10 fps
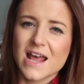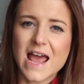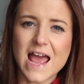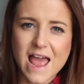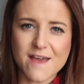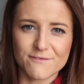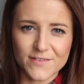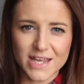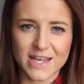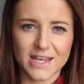
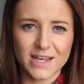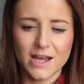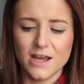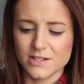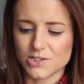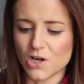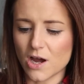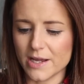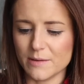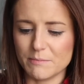heavy
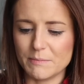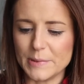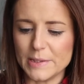type